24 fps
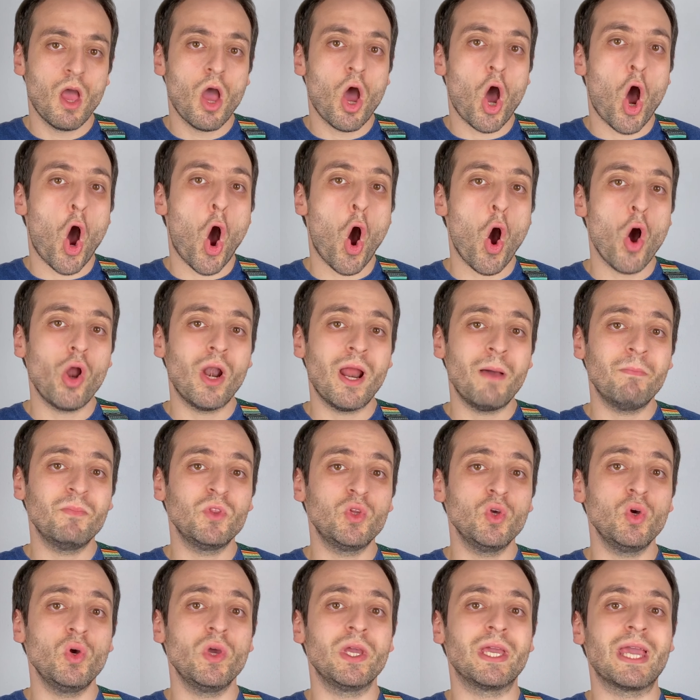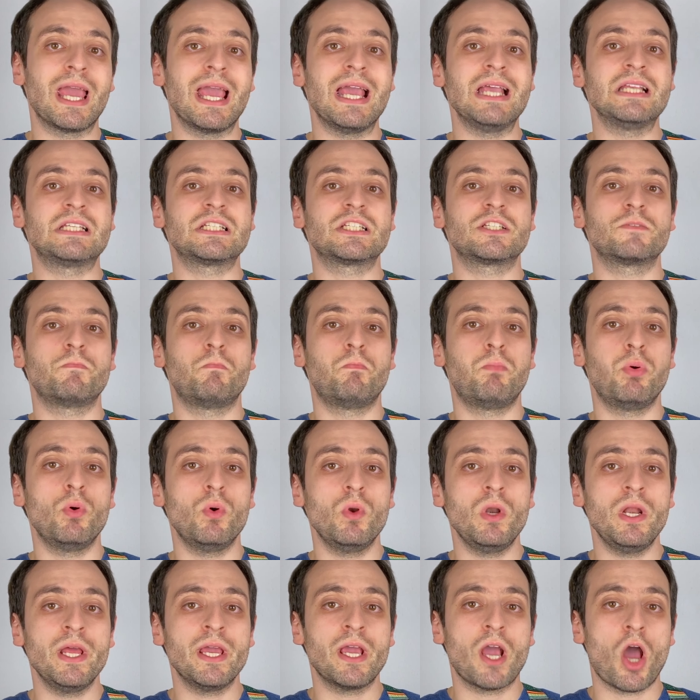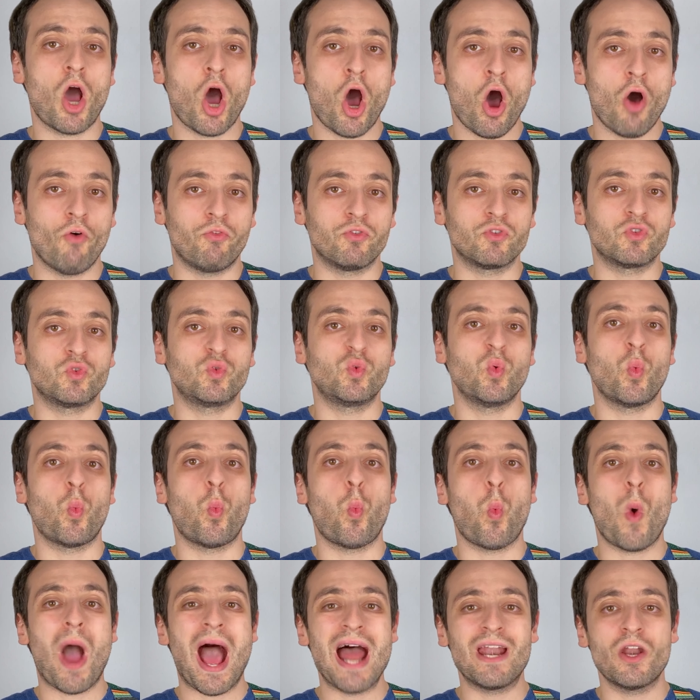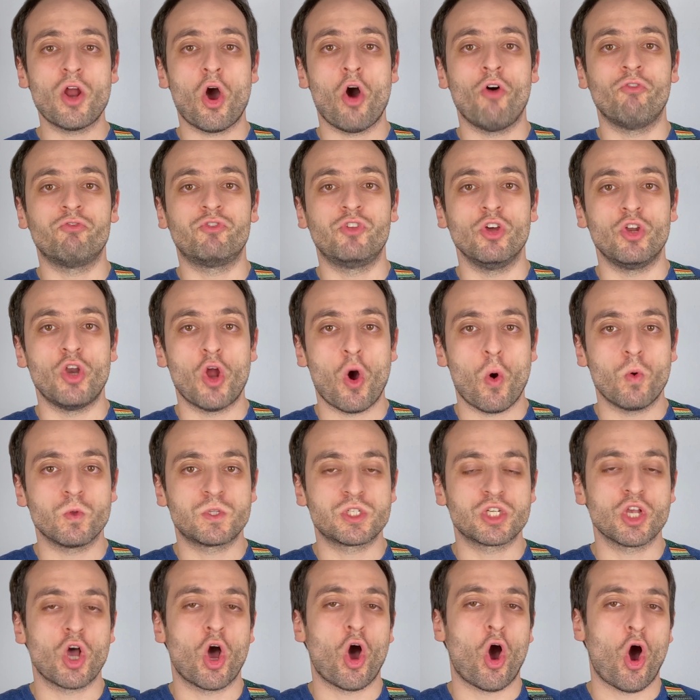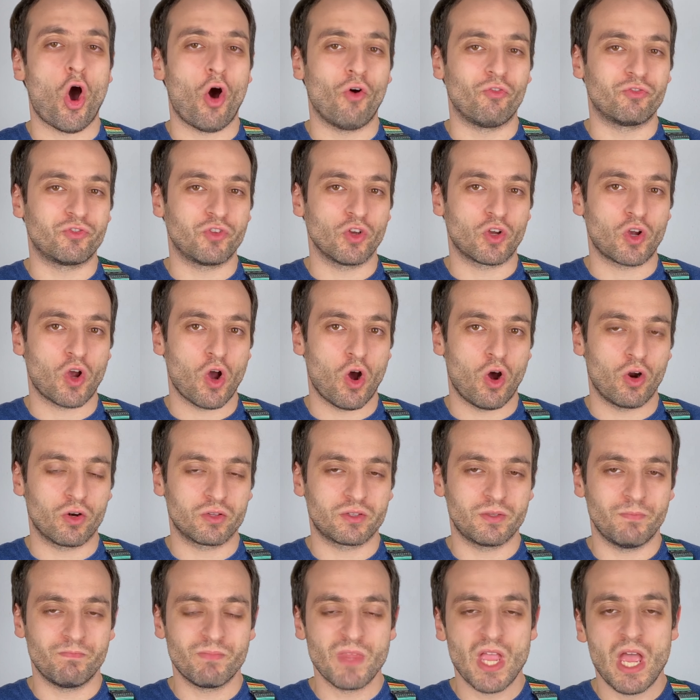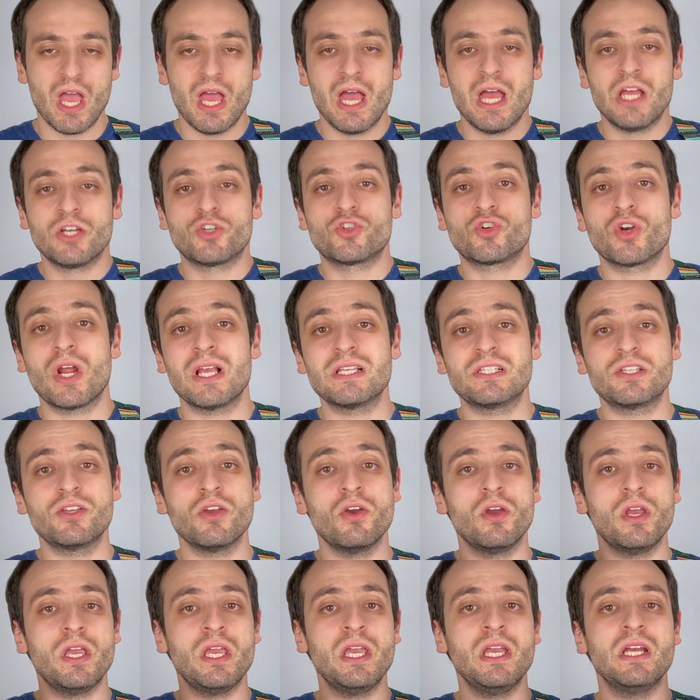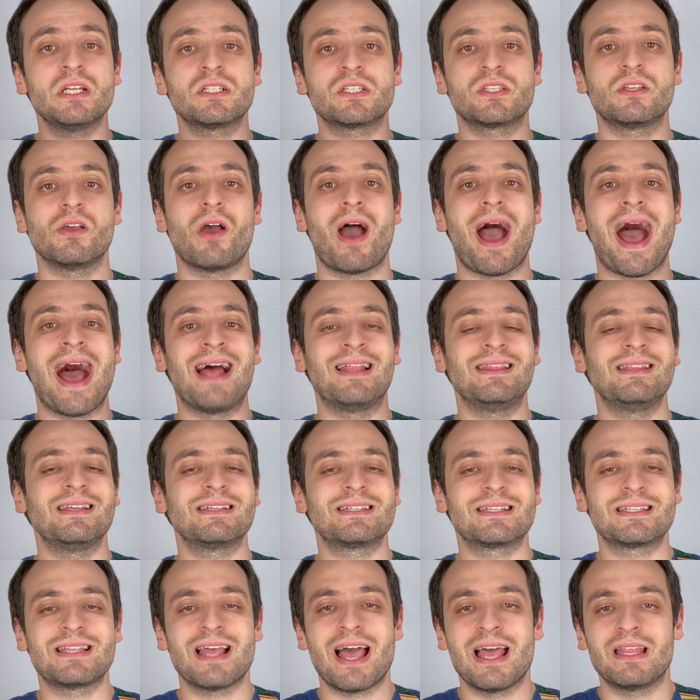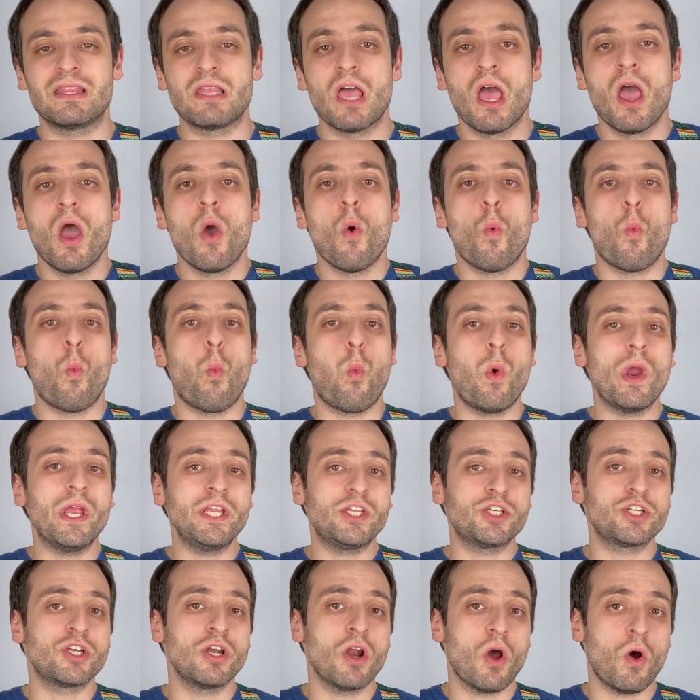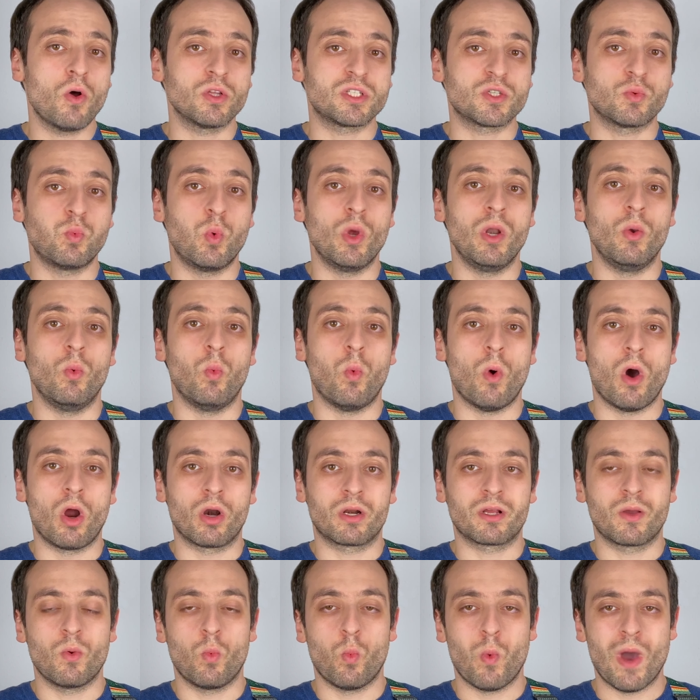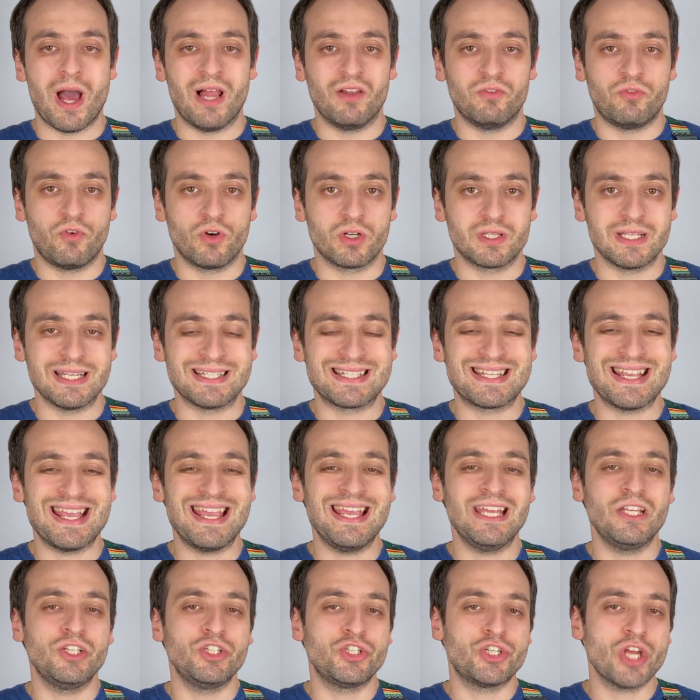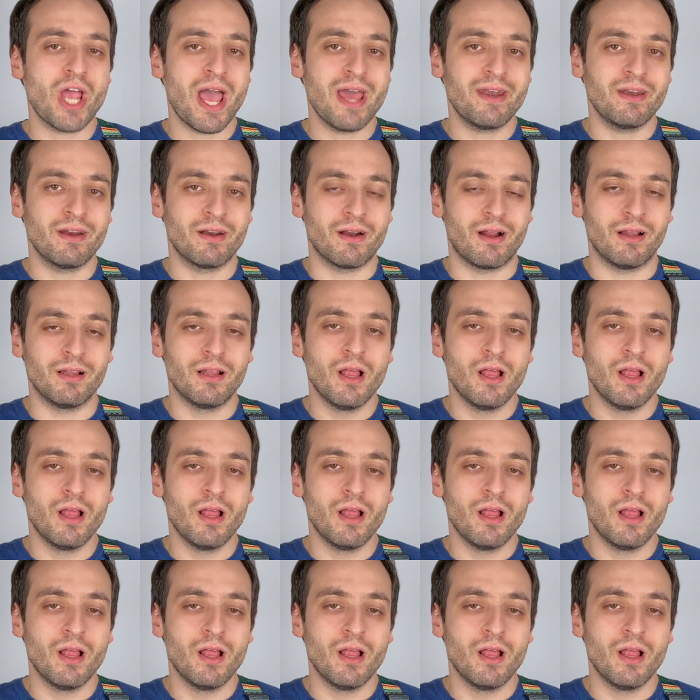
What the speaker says: All I'm doing is pulling off to one of the notes of the chord. Trust your ears to understand which notes will work well for this. In general,